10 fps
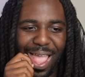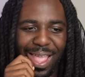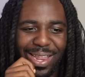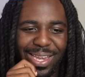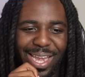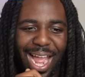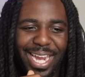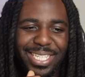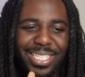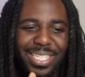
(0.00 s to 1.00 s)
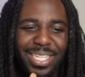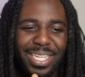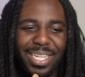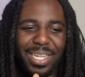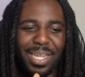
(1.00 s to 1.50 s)
Done. Nice. Good to
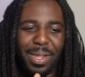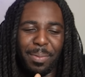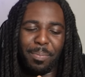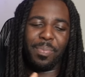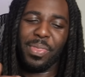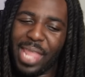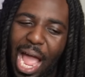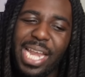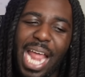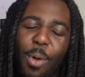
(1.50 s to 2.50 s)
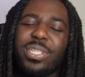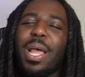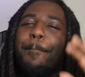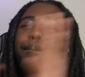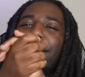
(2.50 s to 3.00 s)
meet you. That that was a
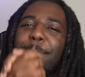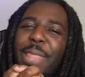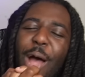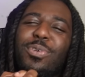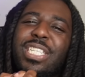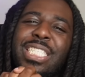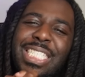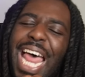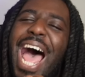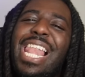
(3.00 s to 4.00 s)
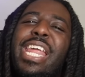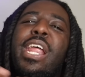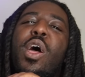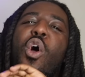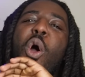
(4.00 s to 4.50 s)
that was a solid
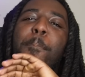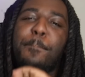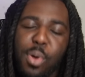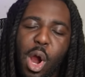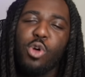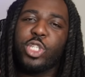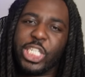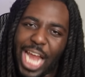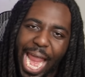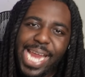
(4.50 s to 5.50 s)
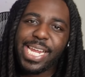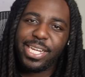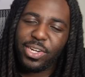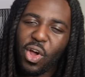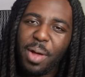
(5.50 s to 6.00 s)
bro shake. You
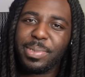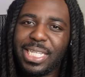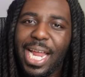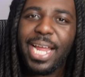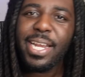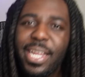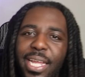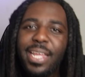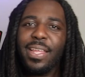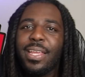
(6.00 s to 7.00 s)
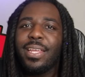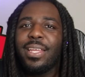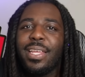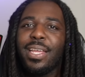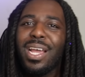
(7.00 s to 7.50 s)
know what I'm saying?
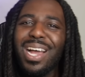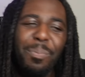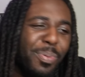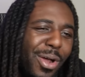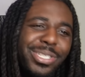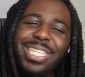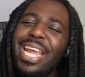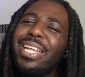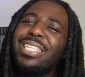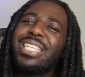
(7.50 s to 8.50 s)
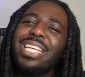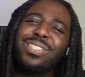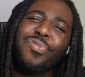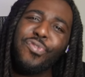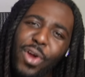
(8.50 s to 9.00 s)
A bro shake is that's
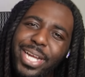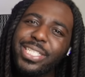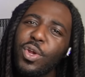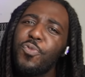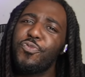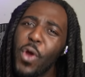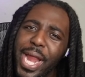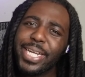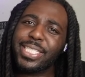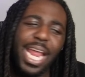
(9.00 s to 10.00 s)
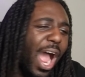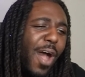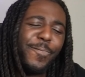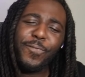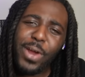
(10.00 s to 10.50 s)
freaks. You freaks. They all
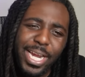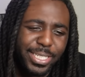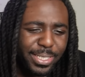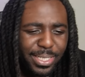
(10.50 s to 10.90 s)
freaks.